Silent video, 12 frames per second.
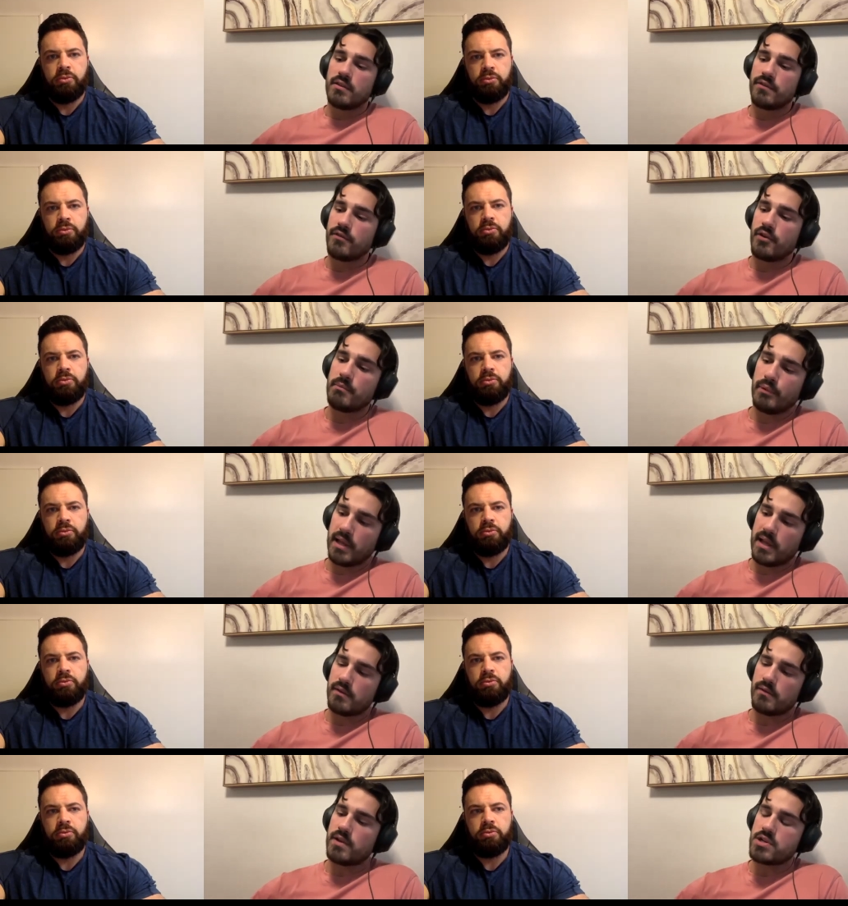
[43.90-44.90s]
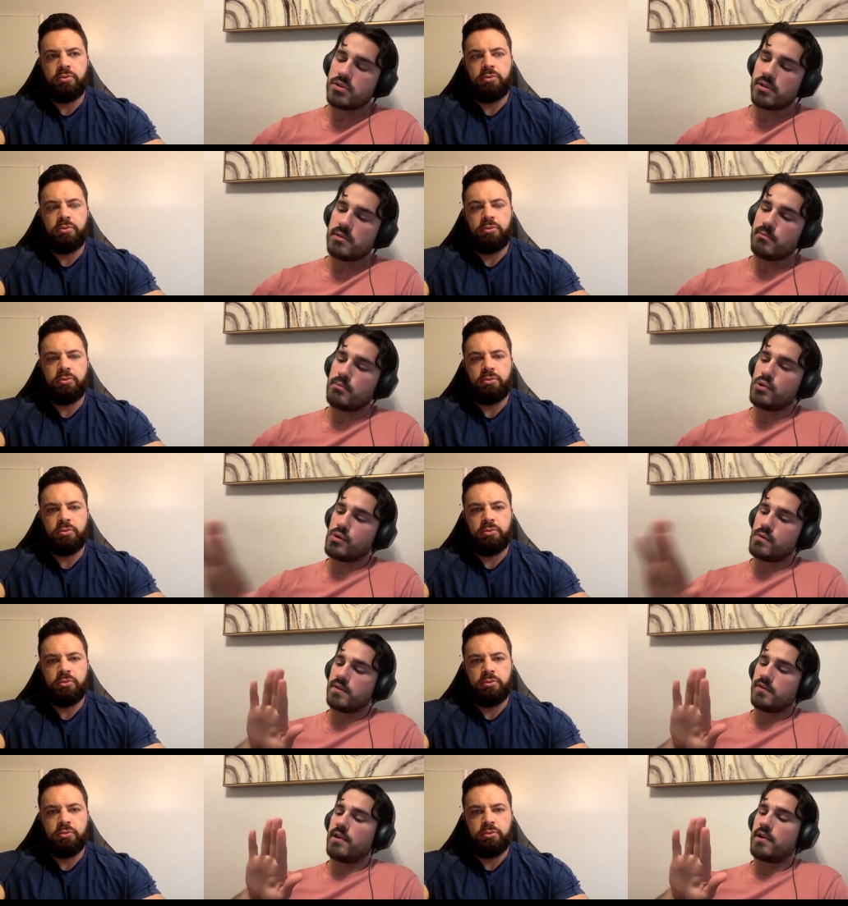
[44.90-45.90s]
Speaker 1: the foot plate visually
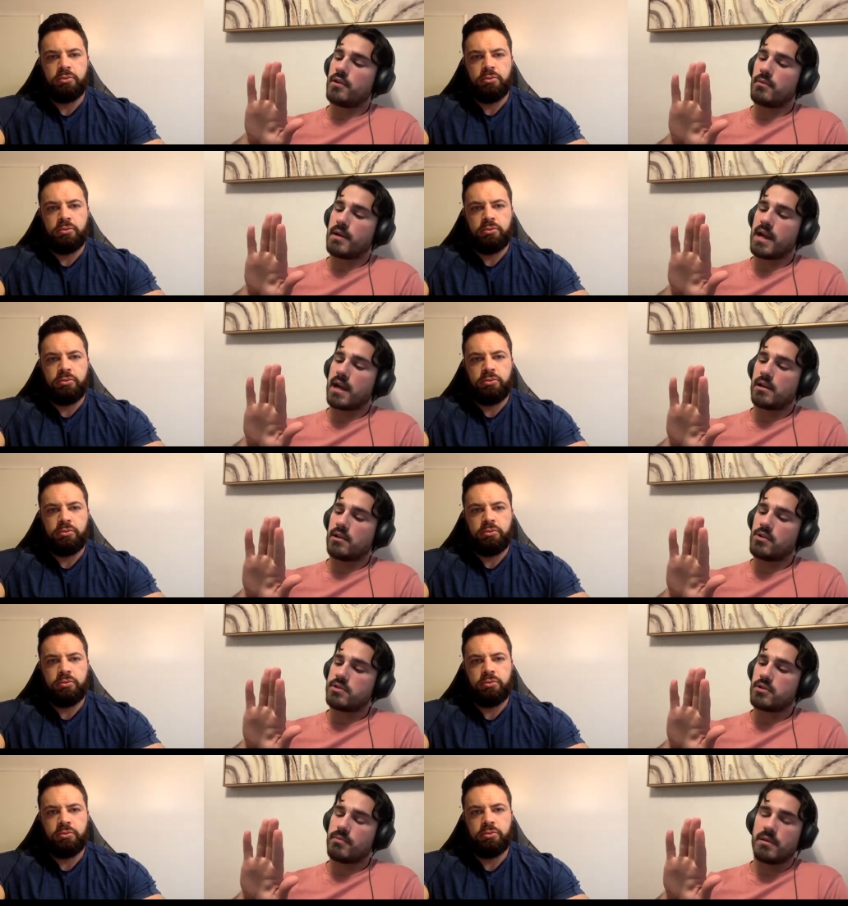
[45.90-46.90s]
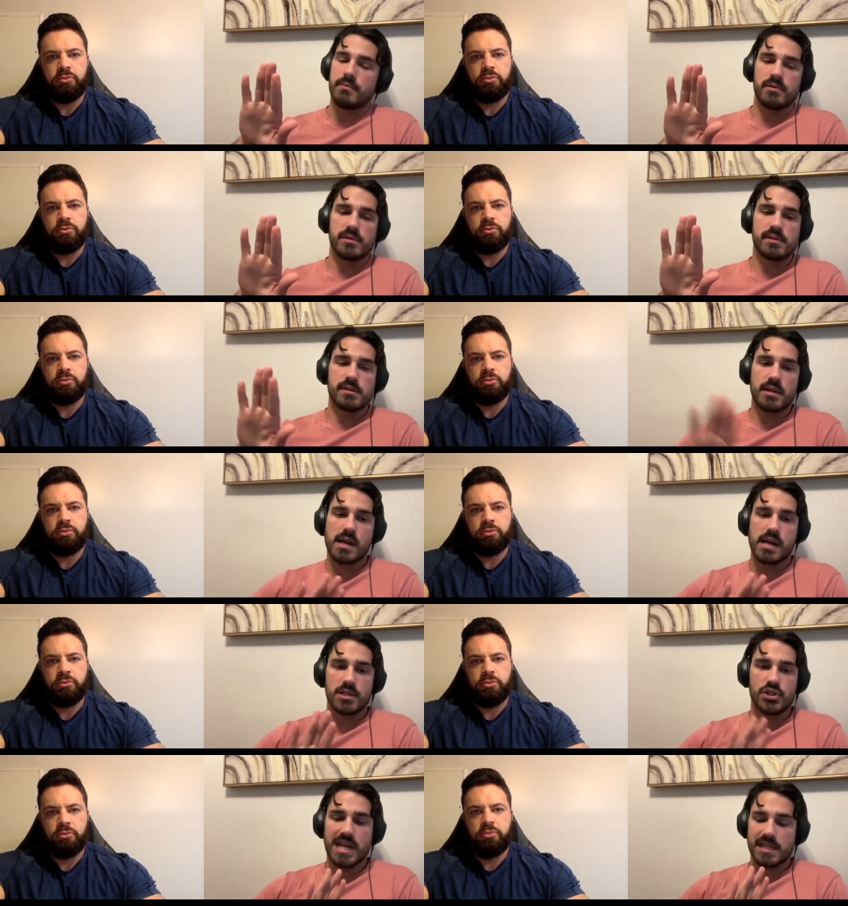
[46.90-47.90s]
moves farther back closer to people's uh,
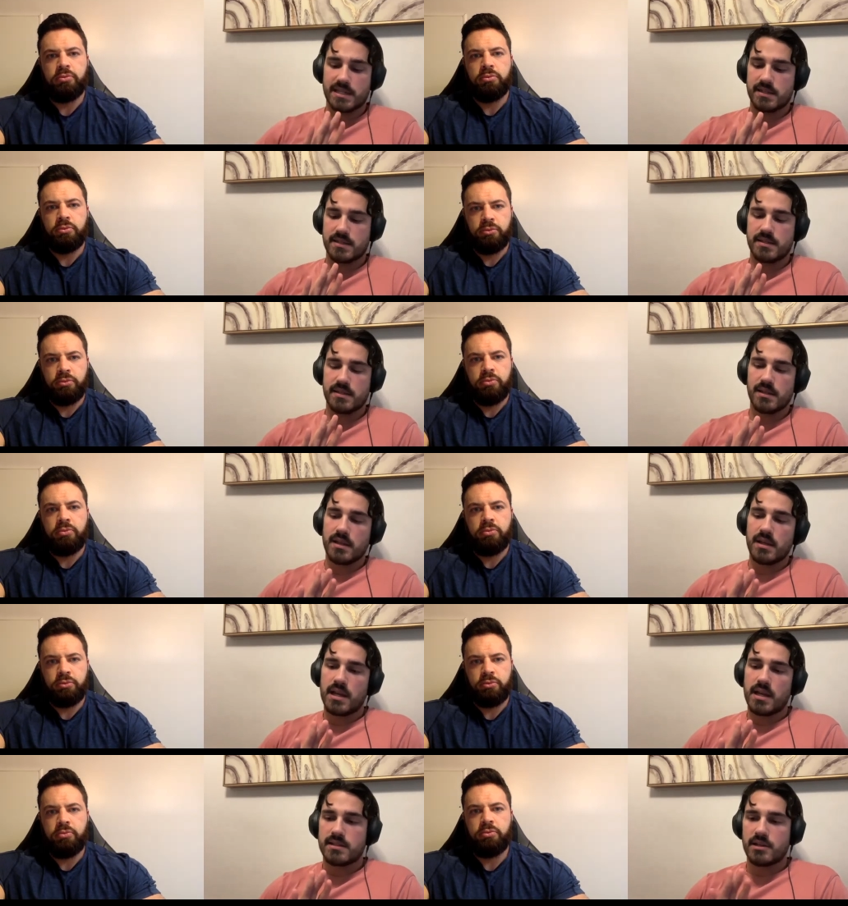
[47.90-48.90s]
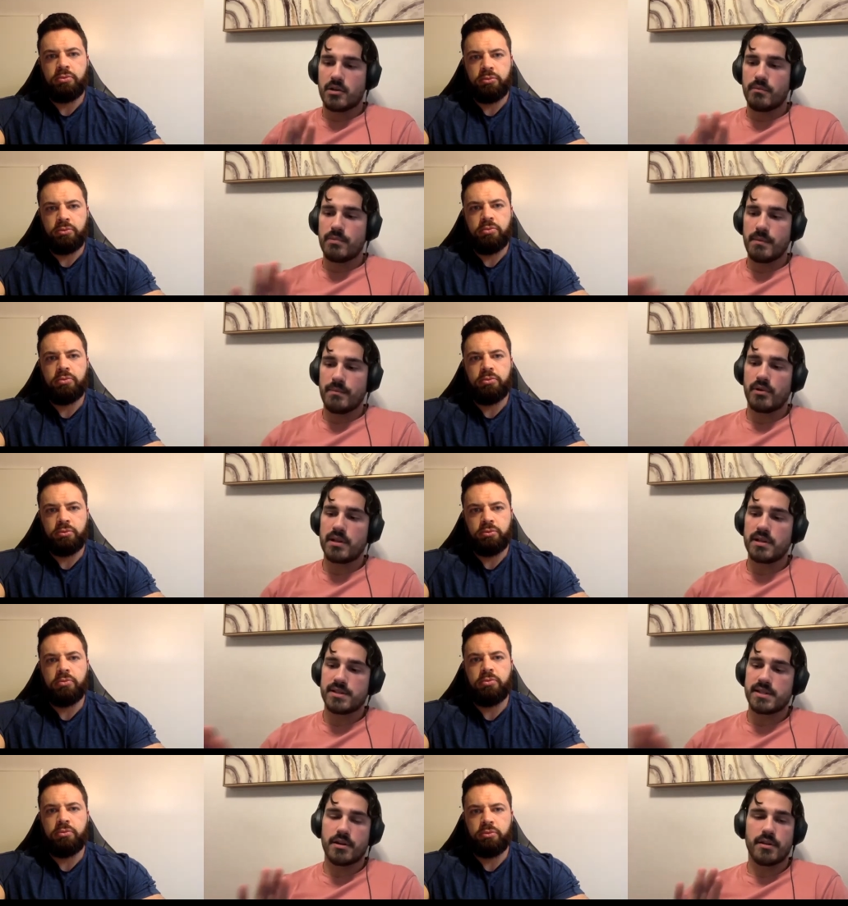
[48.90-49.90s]
chests and so people
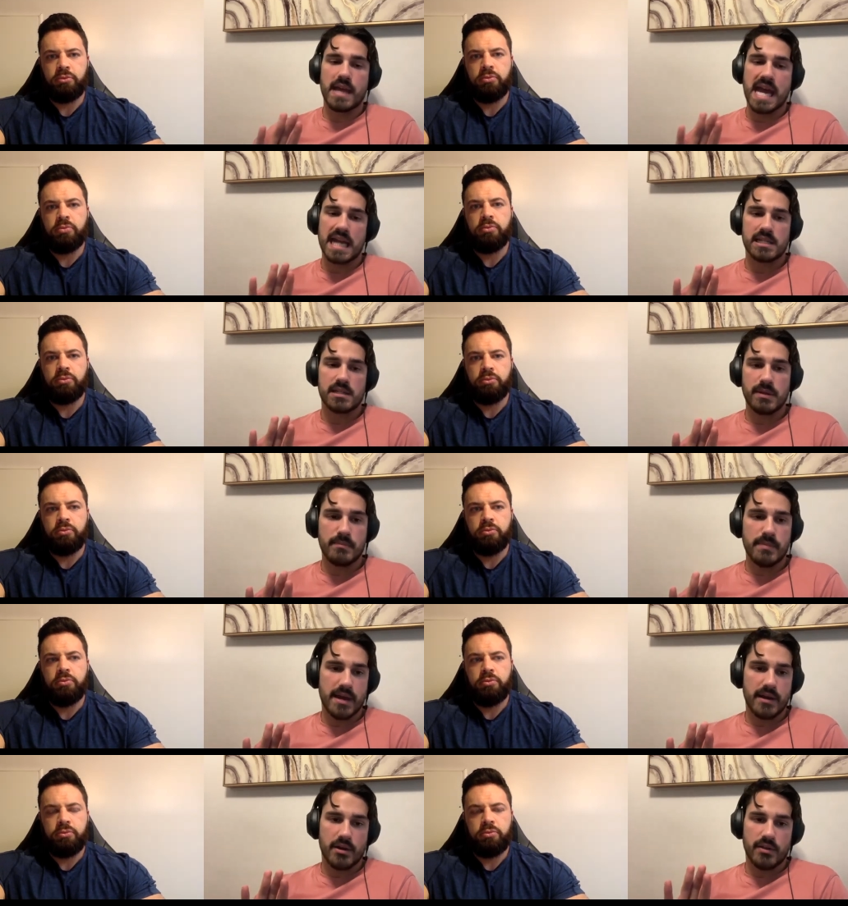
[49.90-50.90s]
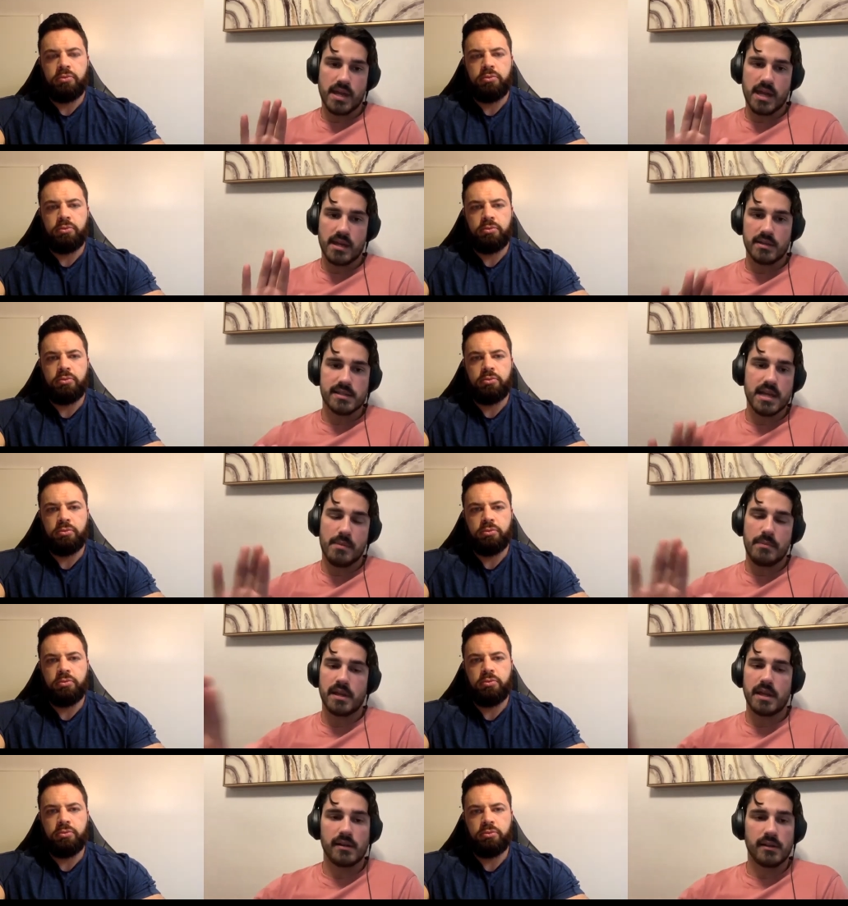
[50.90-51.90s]
consider that to be better than
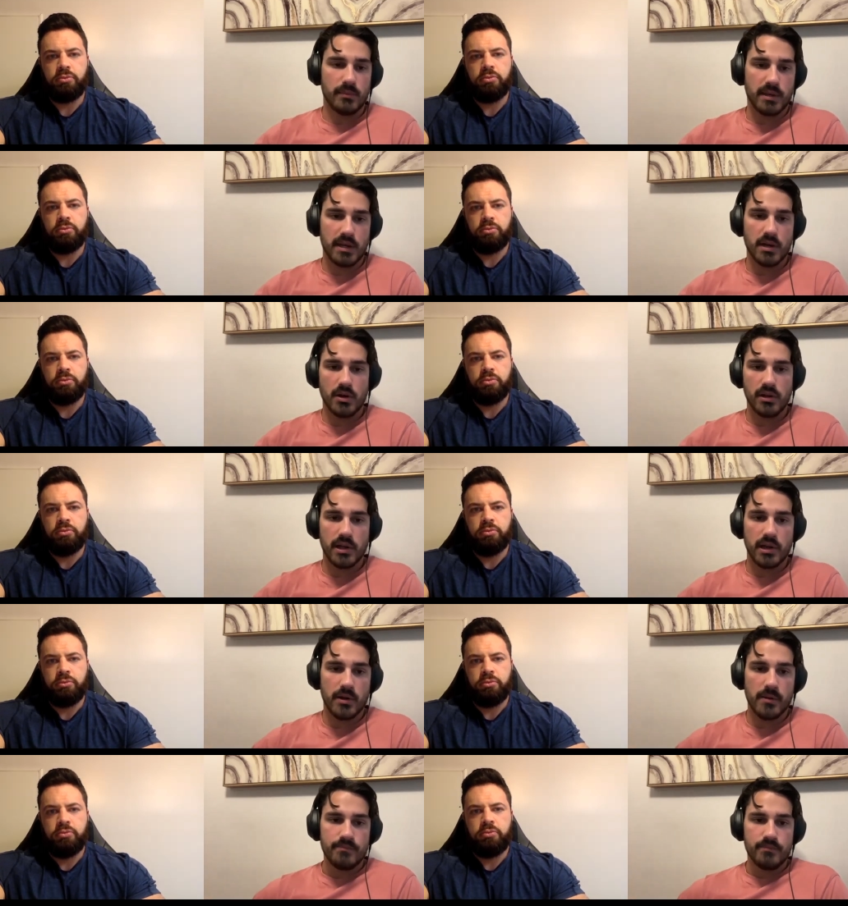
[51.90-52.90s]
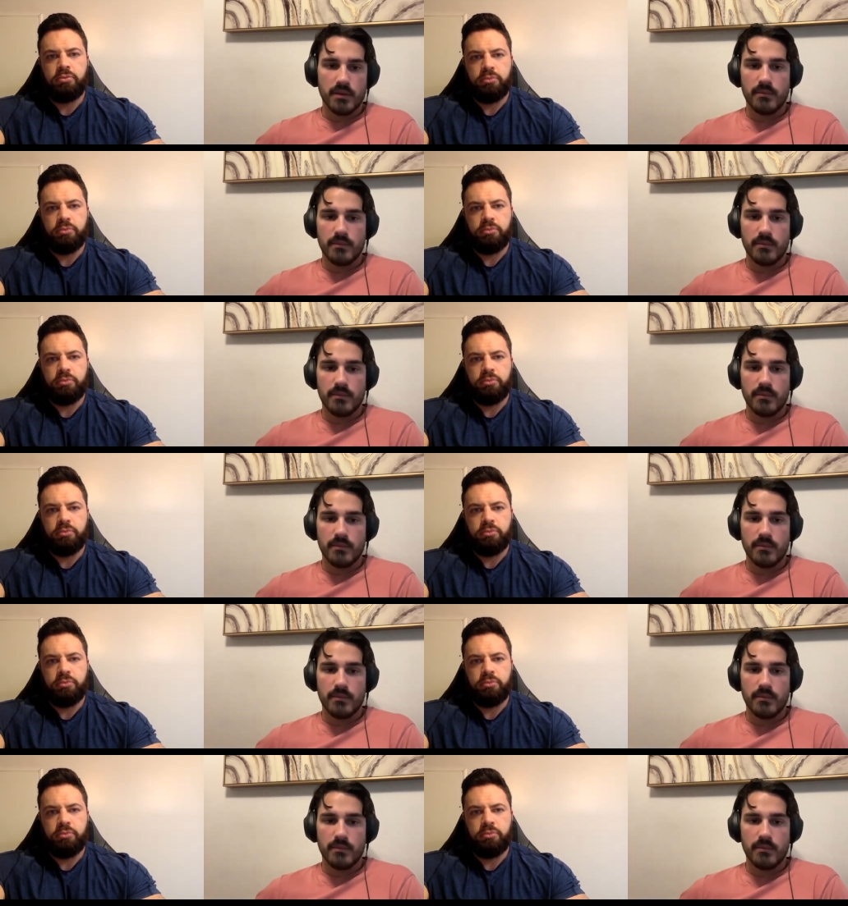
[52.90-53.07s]
stopping it a little bit earlier